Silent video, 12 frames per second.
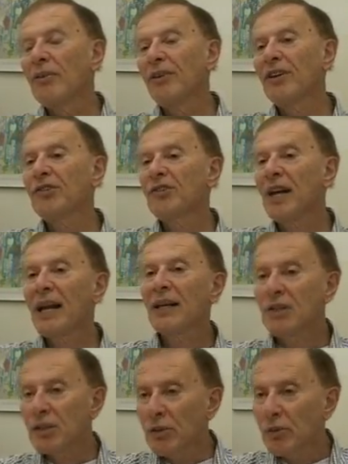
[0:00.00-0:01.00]
this
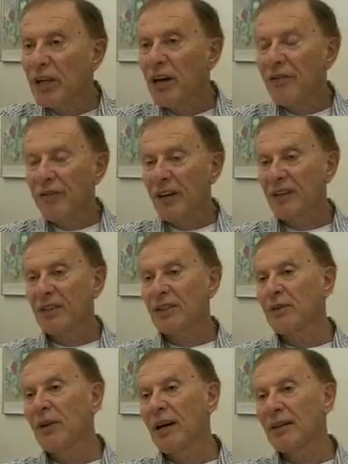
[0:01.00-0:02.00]
challenge that we are facing
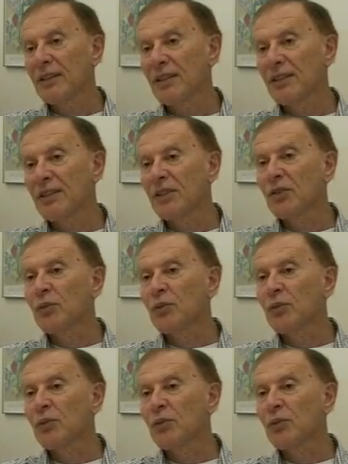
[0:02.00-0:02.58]
to our existence,